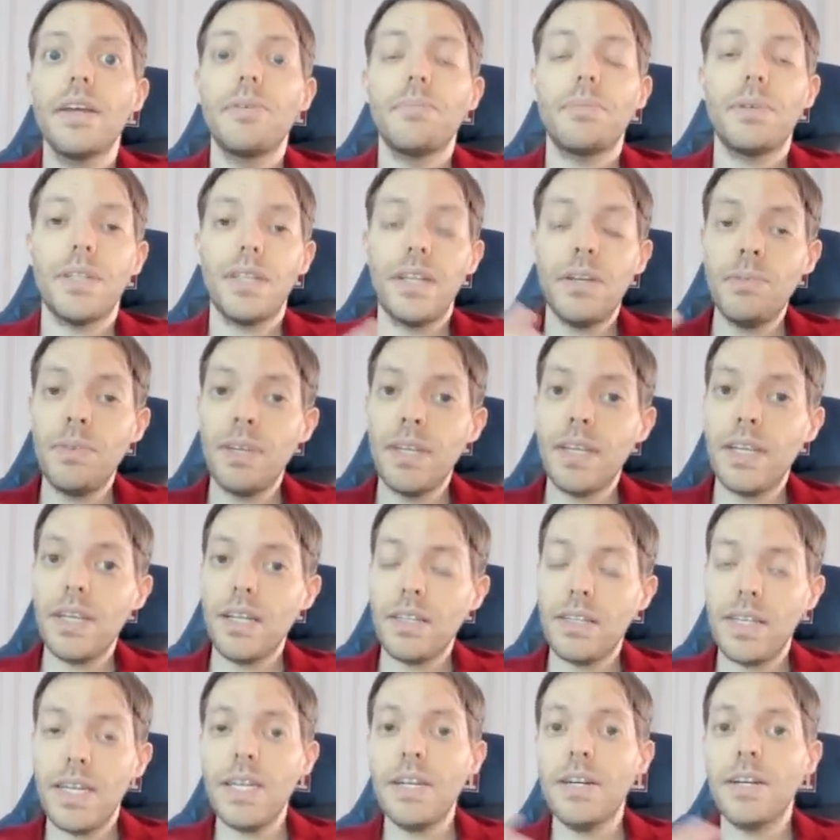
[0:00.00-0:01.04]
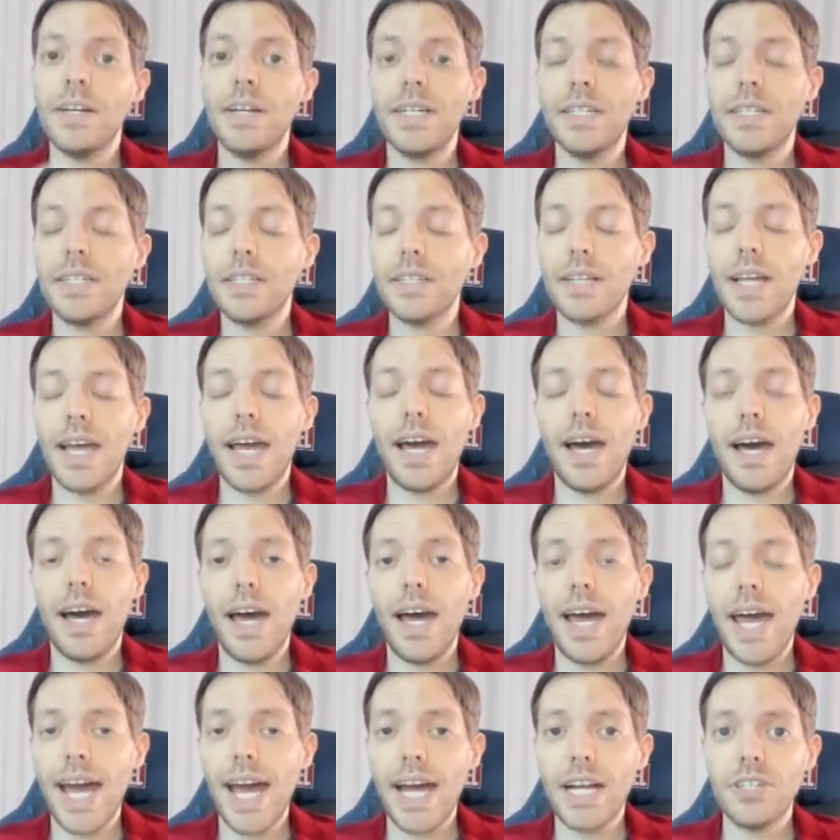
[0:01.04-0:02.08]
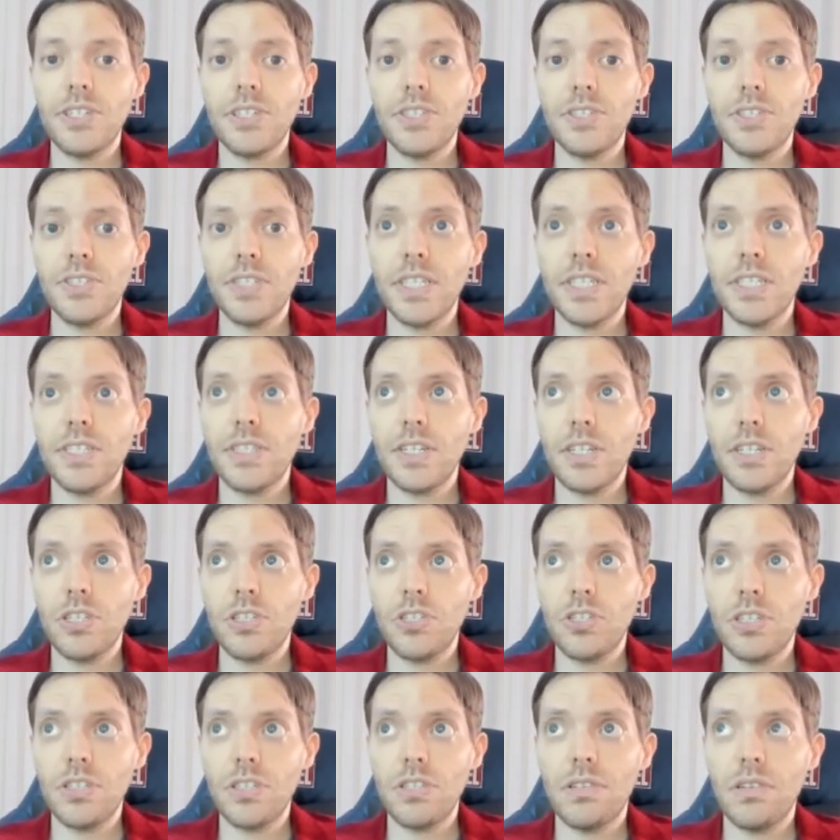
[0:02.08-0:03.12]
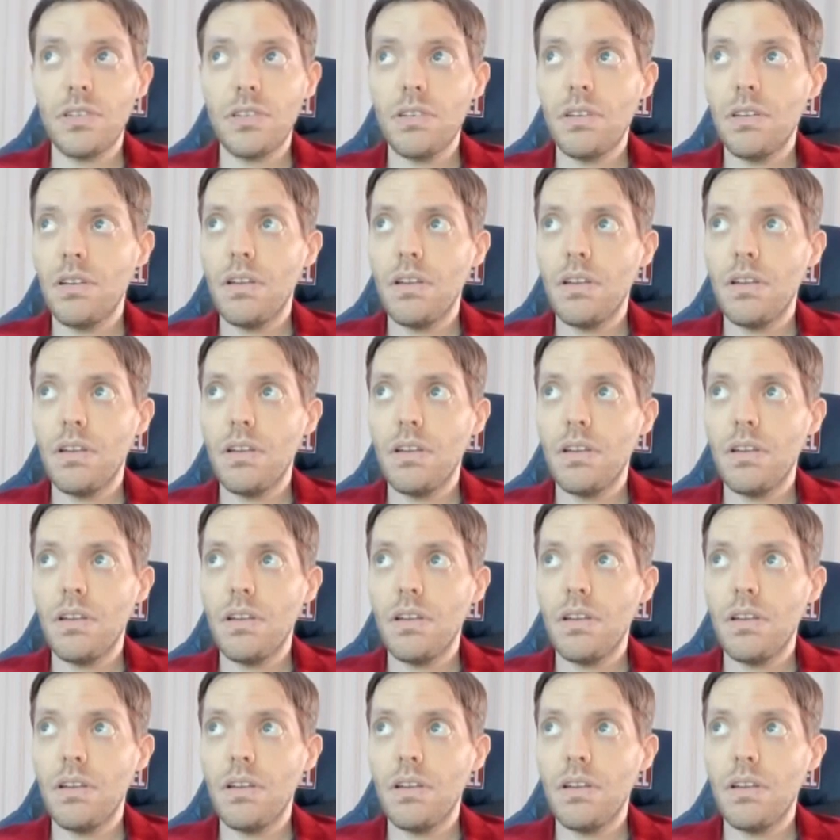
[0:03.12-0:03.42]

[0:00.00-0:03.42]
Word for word: but then we get later into uh, action scenes that it's just